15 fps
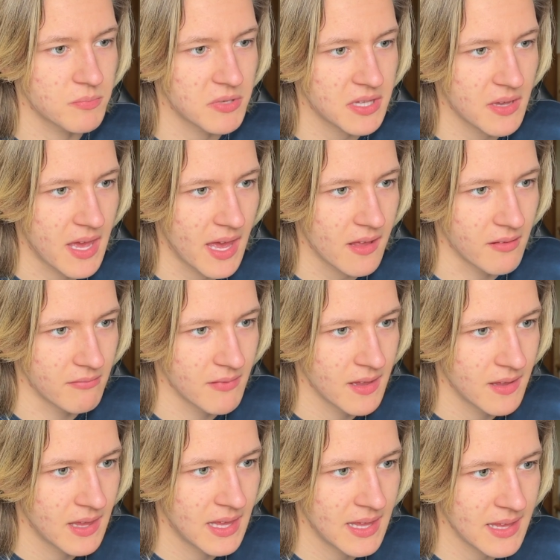What the hell?
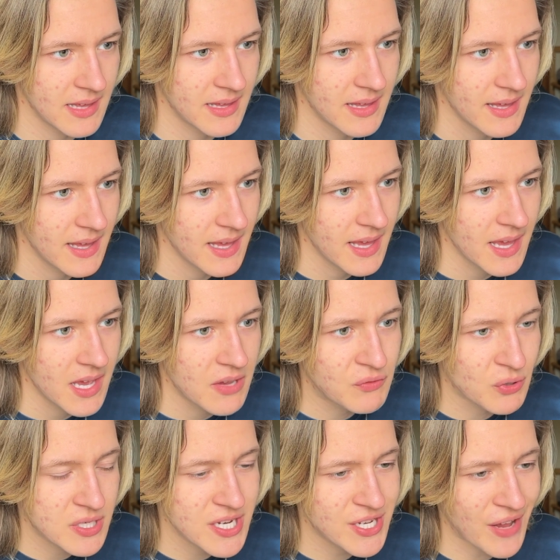Of
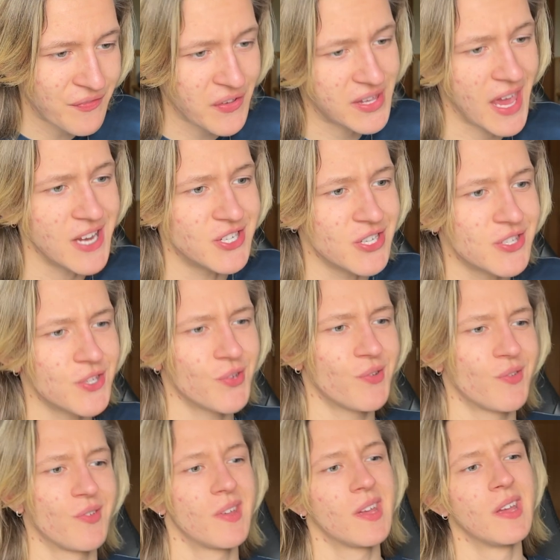course, he's got the gauges.
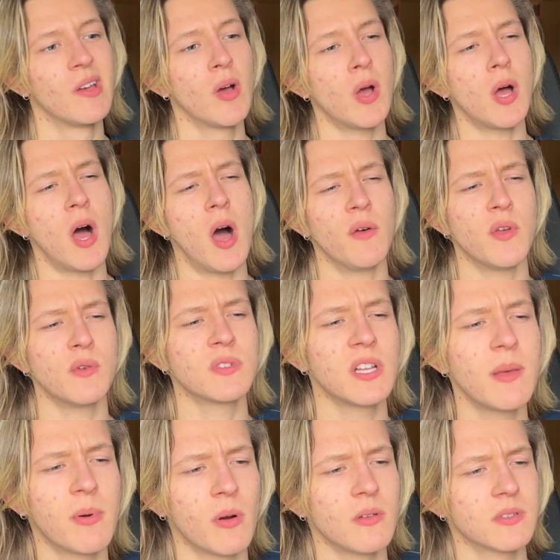All those
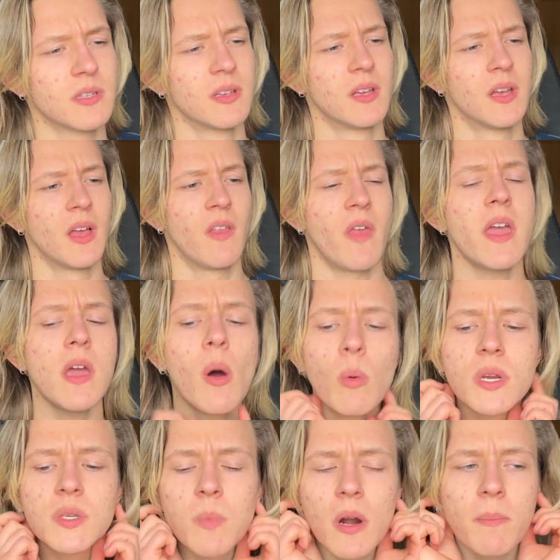liberals, they
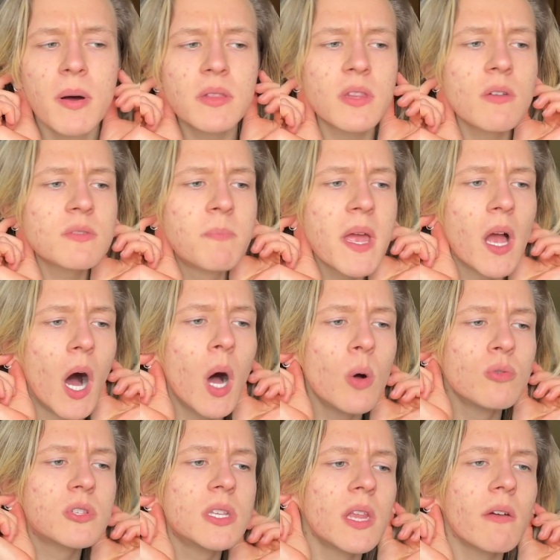always want to put those big
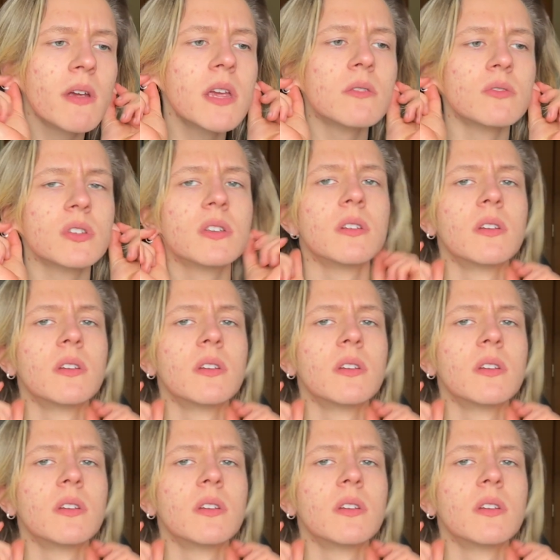holes in their ears.